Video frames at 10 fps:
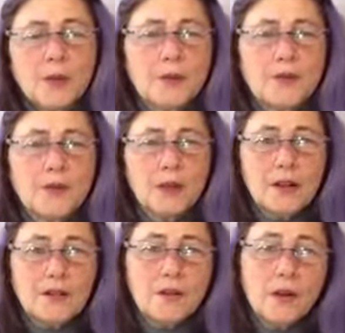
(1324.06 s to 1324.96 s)
those were
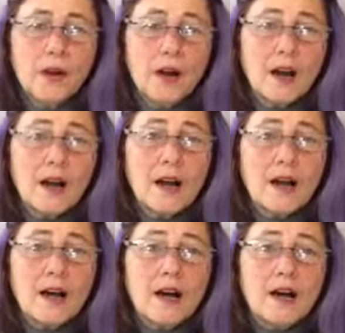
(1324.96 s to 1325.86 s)
all for.
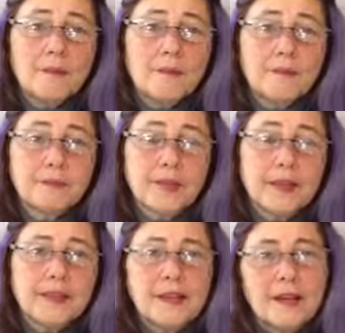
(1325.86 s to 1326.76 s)

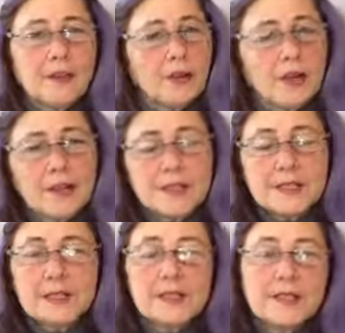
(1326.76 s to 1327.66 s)
And other
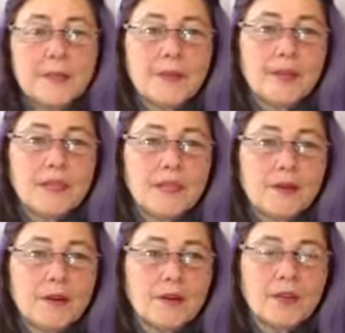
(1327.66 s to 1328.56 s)
harnesses, the same thing. They
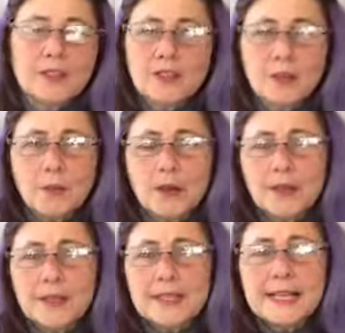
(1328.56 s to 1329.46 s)
weren't really sure what
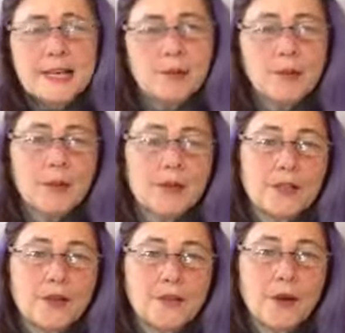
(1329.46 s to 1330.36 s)
all the attachment
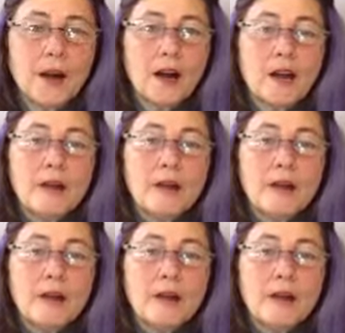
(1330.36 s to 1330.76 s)
points were for.